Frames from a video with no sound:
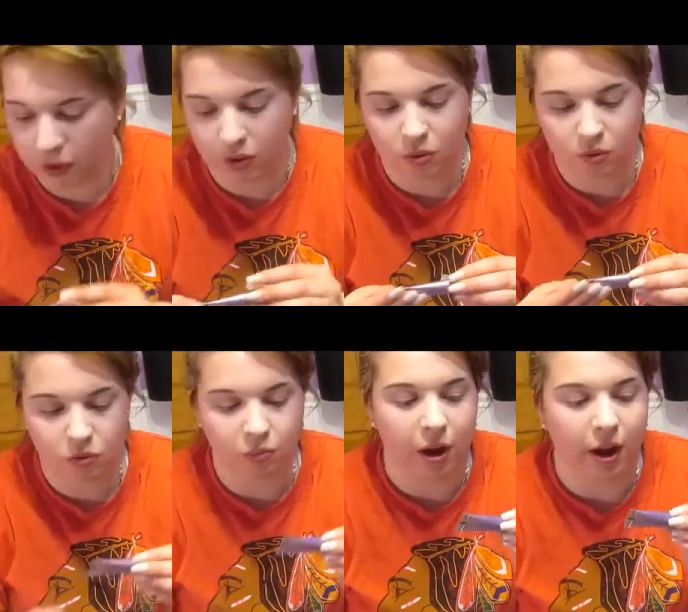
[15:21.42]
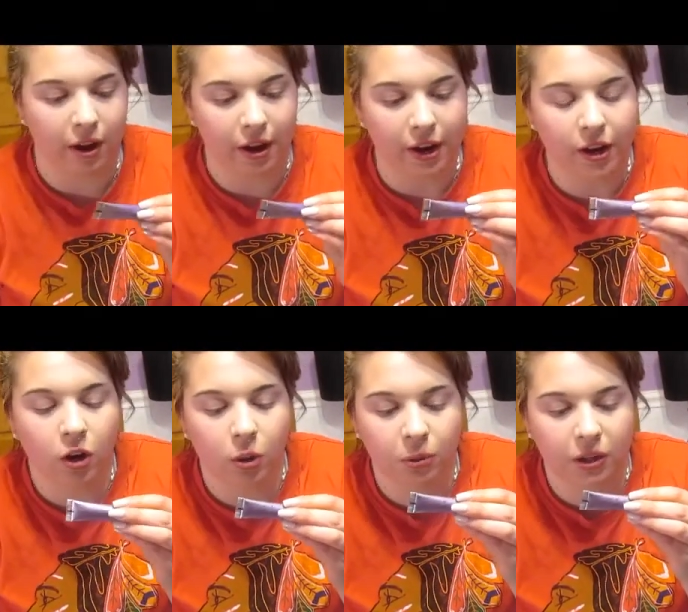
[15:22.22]
use my
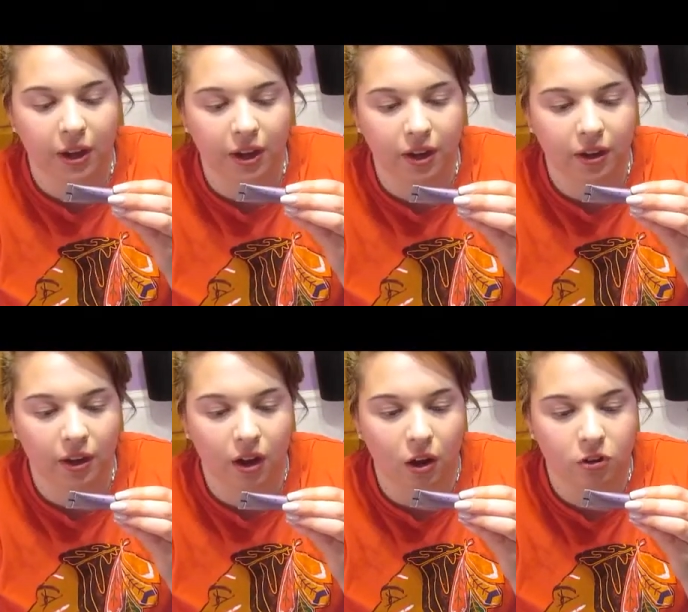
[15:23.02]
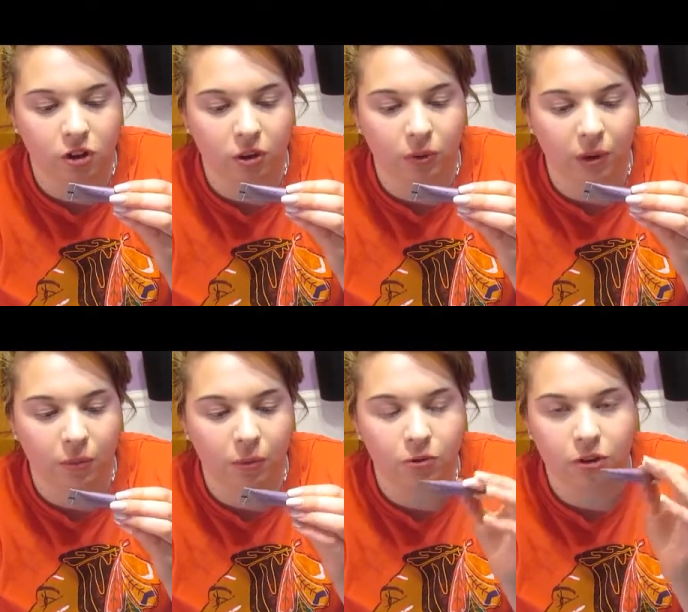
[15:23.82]
Urban Decay eyeshadow primer
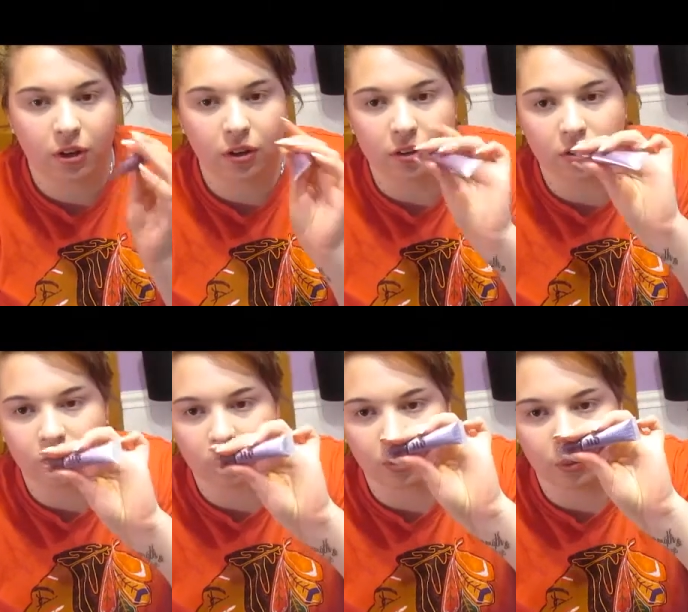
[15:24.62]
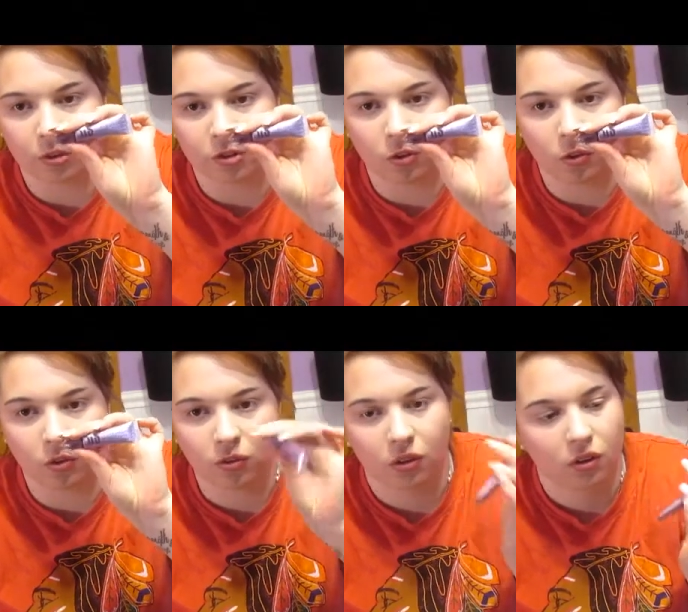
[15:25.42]
potion. It's just the original
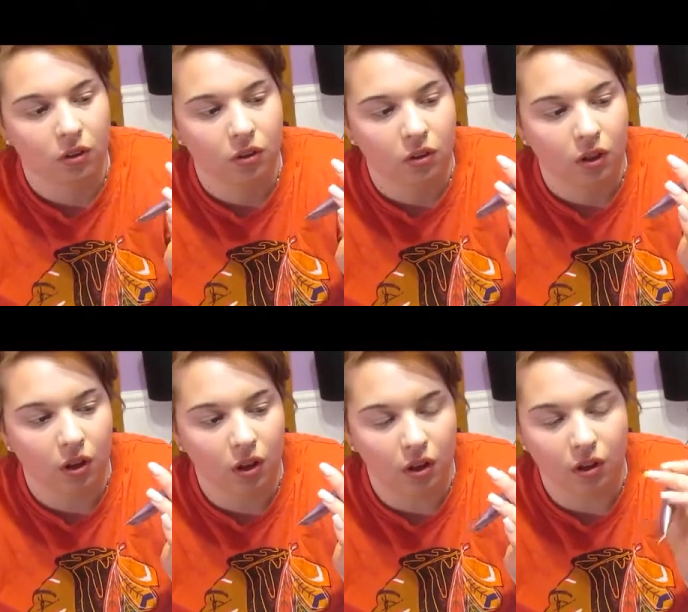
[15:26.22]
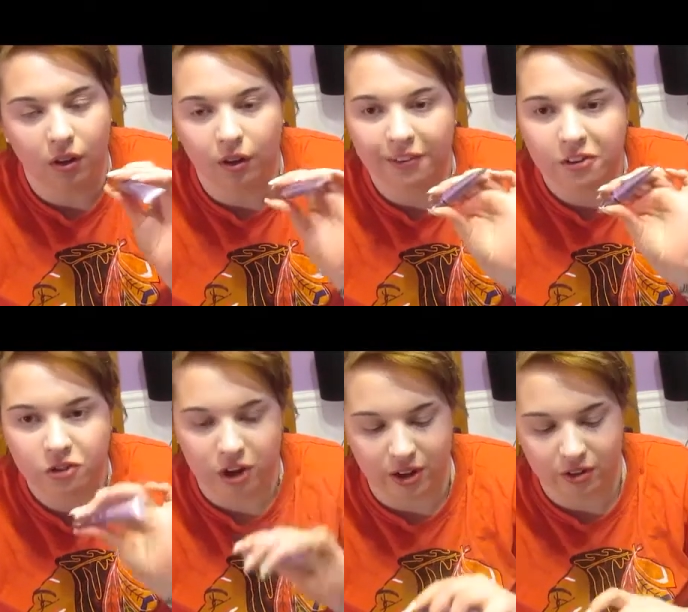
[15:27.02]

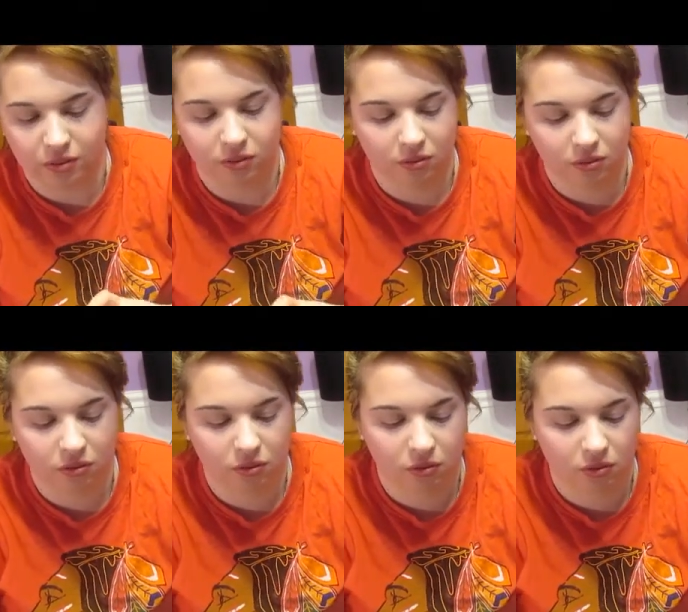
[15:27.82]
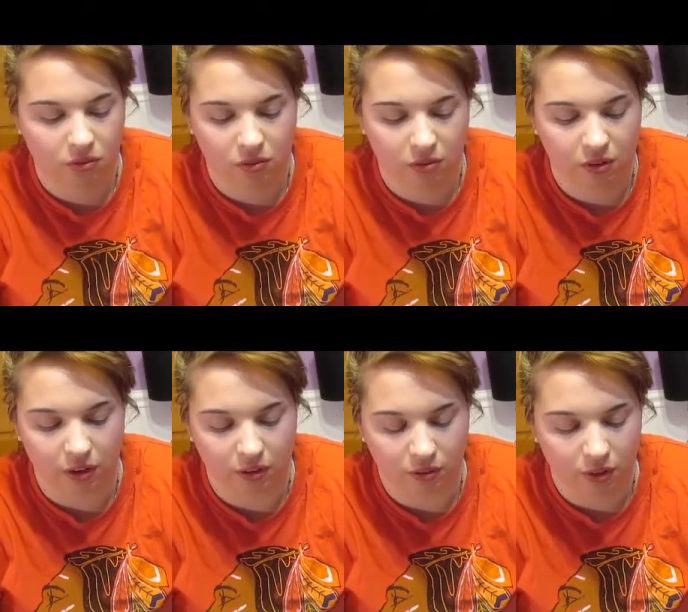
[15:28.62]
shade. I
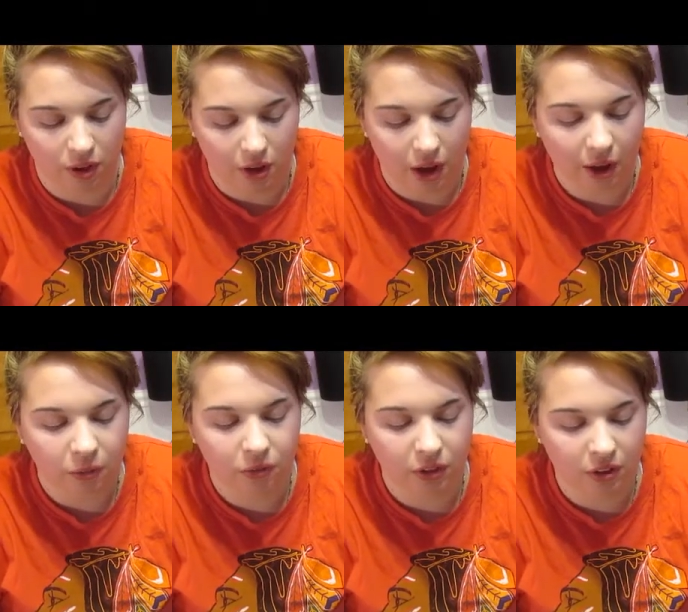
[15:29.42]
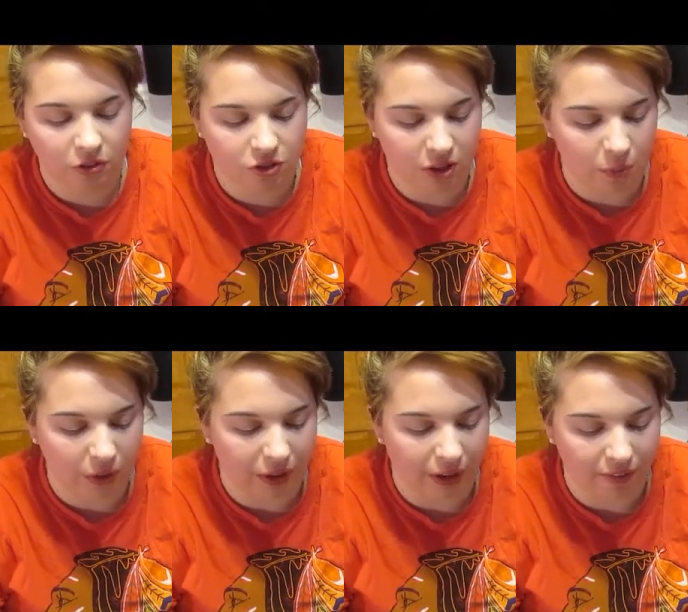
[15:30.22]
don't know. I don't really understand why
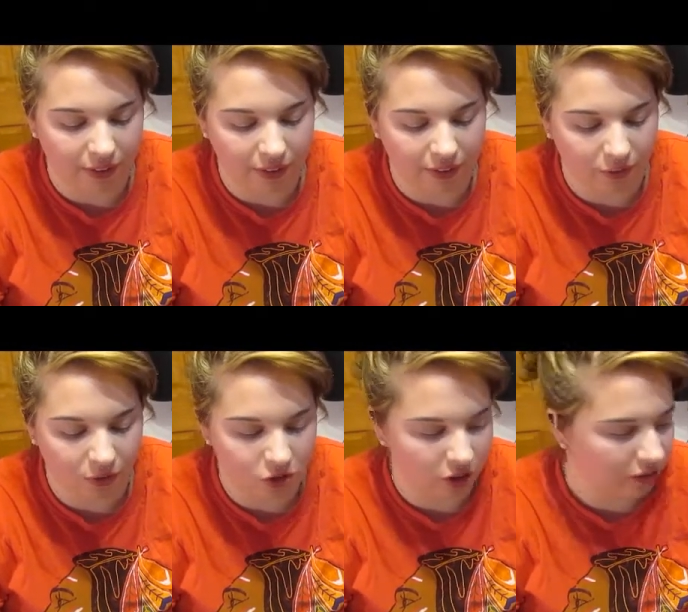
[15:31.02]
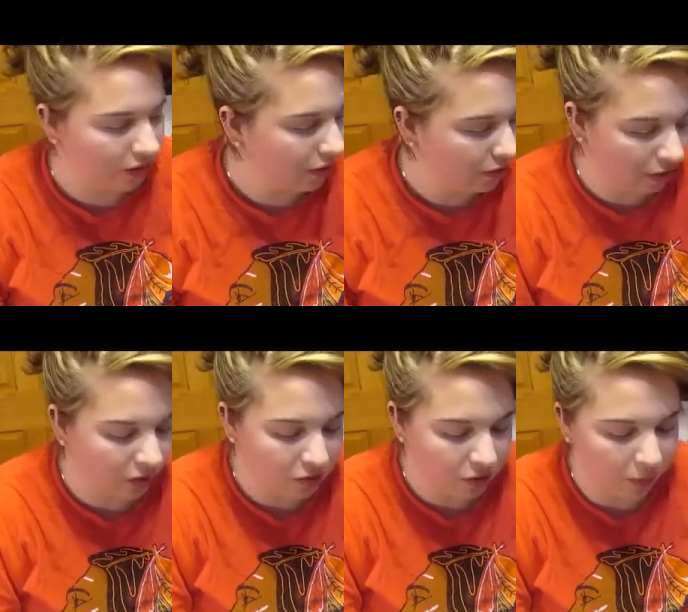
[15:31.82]
they have like different shades of this. I
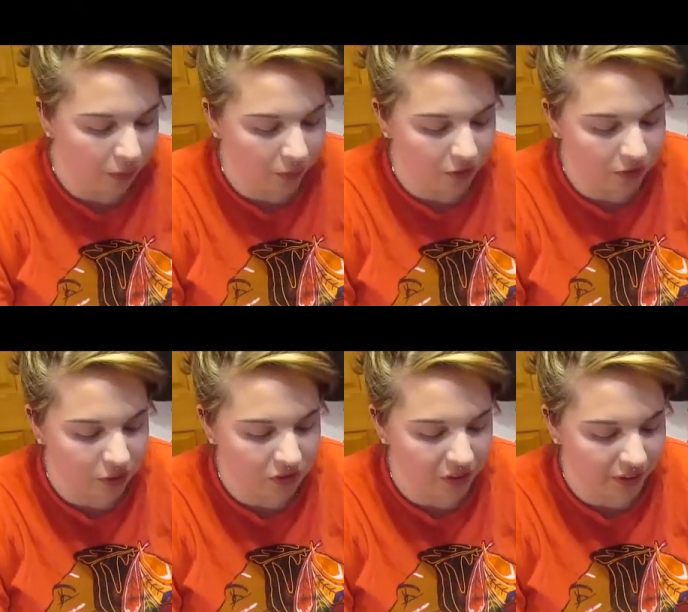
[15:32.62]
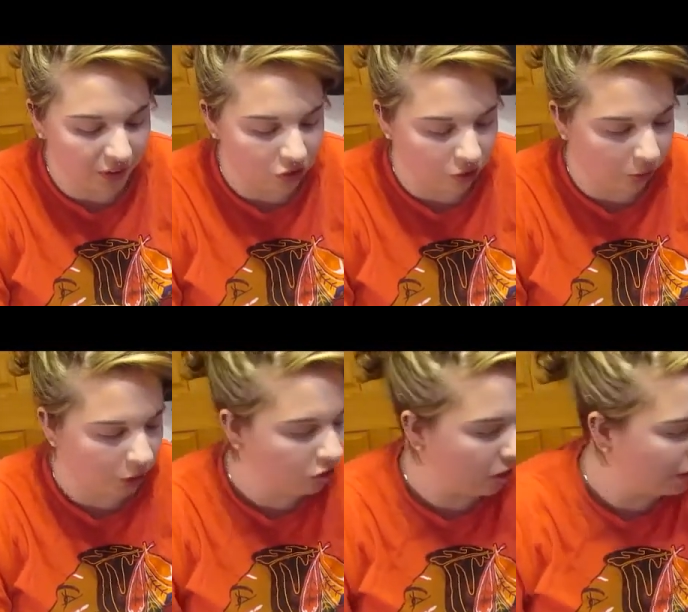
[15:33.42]
know some people just use like the
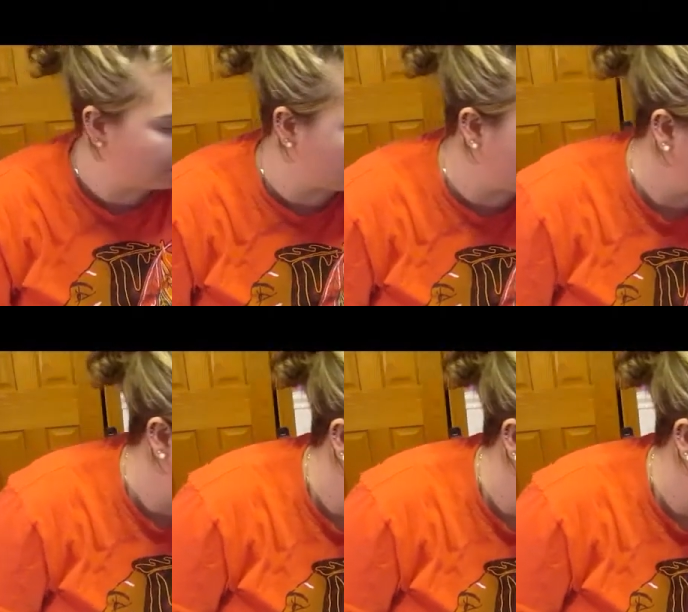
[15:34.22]
shimmery shades as like